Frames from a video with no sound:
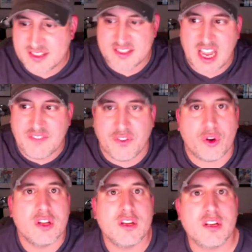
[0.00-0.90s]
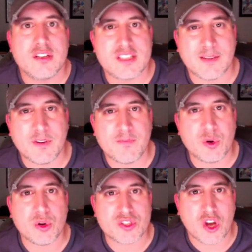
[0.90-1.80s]
Stifle some of
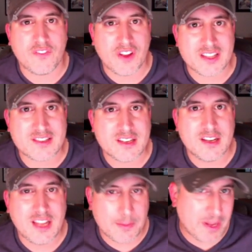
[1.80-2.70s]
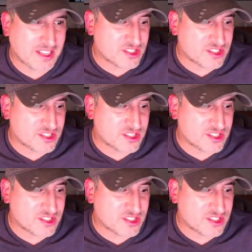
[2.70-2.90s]
Bruno's offense and make